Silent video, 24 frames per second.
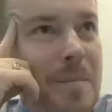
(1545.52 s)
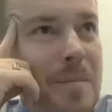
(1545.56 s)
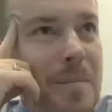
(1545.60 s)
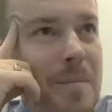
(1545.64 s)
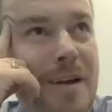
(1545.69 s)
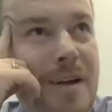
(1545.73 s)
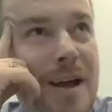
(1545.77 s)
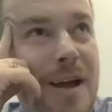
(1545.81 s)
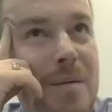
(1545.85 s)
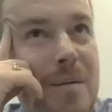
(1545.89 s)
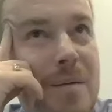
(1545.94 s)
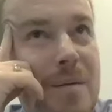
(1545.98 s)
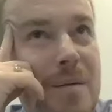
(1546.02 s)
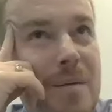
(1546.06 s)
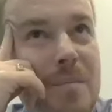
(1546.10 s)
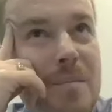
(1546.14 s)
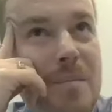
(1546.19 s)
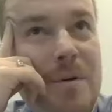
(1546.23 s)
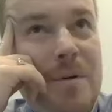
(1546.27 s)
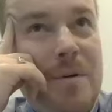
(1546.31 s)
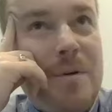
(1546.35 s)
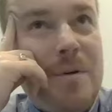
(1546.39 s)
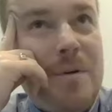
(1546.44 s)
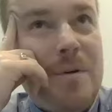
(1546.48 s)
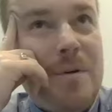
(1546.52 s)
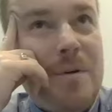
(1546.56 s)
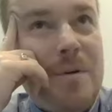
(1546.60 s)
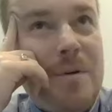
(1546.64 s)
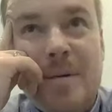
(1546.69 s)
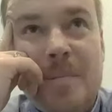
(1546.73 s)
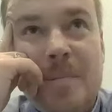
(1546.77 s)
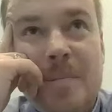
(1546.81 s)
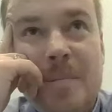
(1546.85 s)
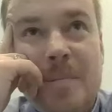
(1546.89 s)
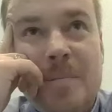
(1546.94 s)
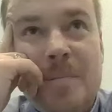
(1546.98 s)
remember in Hamburg, I
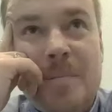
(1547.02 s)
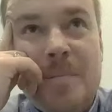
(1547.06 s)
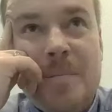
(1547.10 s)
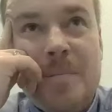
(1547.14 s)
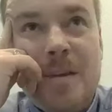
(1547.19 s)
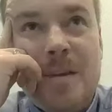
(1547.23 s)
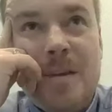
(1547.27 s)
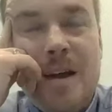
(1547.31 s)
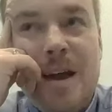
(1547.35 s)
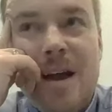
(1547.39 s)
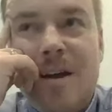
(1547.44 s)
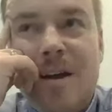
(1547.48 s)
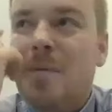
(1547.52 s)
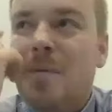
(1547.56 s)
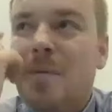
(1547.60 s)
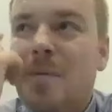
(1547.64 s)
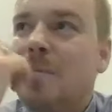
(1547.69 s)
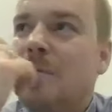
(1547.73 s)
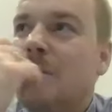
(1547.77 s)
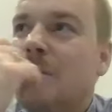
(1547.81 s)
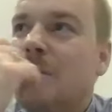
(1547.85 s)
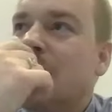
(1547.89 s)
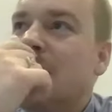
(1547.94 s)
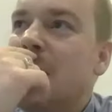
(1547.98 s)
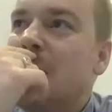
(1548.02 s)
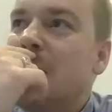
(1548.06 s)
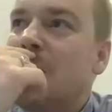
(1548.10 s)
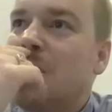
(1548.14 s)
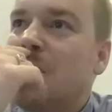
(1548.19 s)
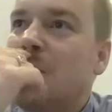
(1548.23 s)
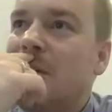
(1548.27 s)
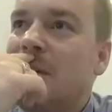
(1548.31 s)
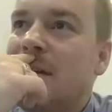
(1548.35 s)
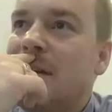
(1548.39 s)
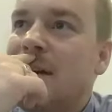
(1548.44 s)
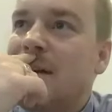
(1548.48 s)
can't remember his name, but
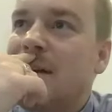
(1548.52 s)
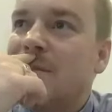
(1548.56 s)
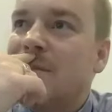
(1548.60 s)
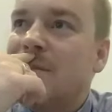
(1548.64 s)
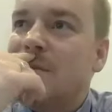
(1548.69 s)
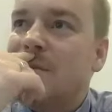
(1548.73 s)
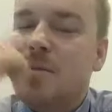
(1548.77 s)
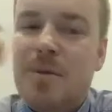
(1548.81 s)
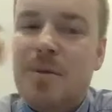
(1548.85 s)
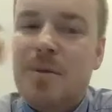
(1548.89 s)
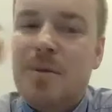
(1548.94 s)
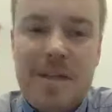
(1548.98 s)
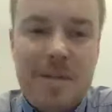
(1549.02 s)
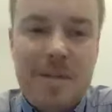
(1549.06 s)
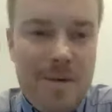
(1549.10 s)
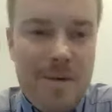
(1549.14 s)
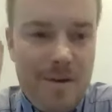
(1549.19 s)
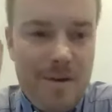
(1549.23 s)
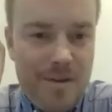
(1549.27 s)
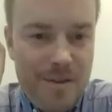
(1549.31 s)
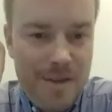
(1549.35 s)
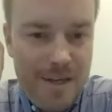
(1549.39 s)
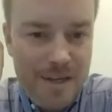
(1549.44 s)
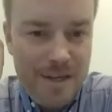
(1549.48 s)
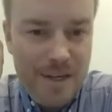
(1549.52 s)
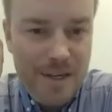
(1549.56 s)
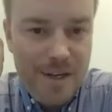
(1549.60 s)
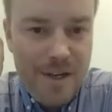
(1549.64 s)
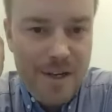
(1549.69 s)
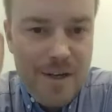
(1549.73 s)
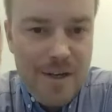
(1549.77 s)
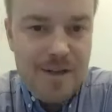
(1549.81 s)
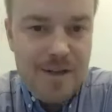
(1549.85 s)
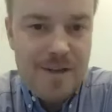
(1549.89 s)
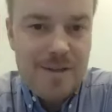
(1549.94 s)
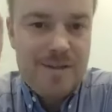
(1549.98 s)
one of the guys was talking about the
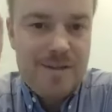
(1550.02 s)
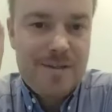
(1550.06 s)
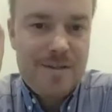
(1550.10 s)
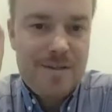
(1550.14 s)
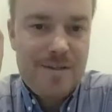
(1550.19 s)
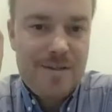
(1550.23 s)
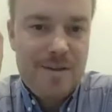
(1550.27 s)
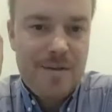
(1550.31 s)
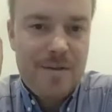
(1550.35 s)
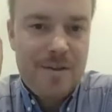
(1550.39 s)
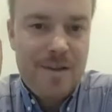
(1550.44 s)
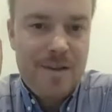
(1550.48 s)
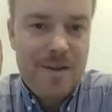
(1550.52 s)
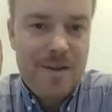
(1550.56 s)
alerts on